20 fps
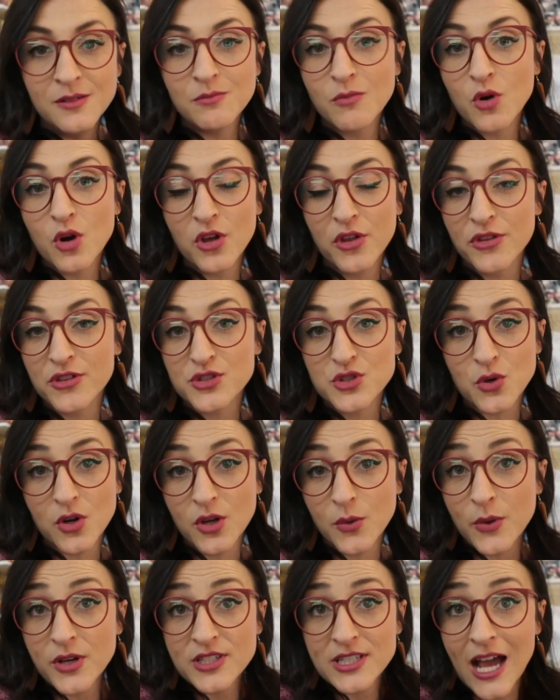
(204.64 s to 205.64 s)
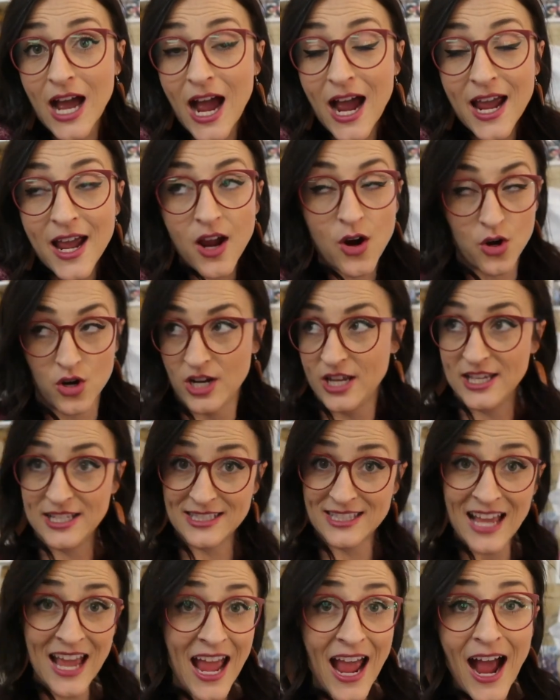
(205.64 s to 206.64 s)
Moral of the story was, I or
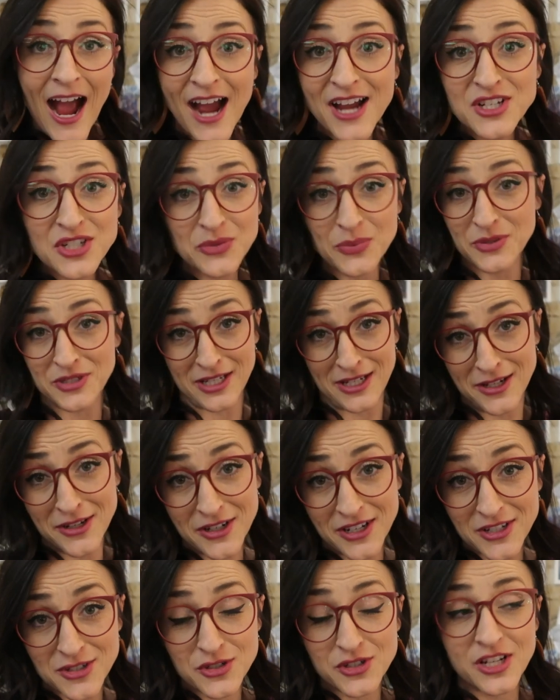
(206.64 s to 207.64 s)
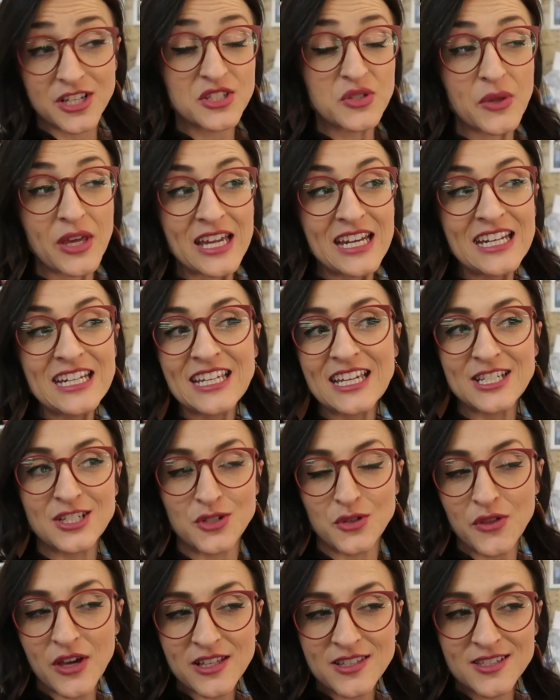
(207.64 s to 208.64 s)
is, I just wasn't here yesterday, so like, I didn't get
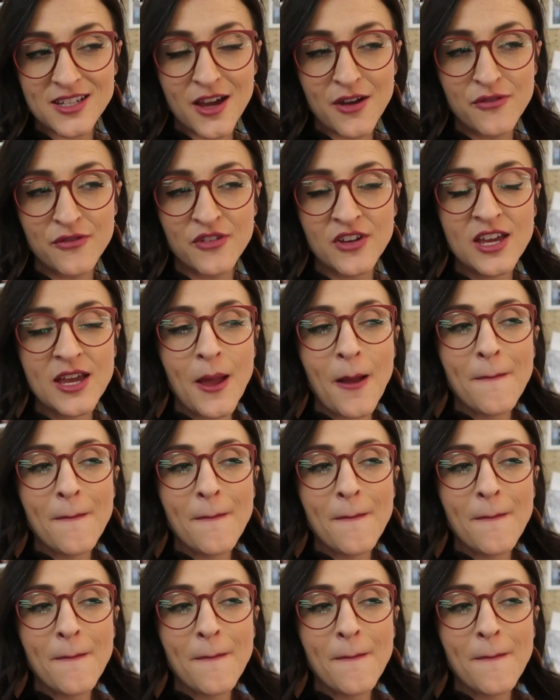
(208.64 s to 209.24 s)
to do that stuff,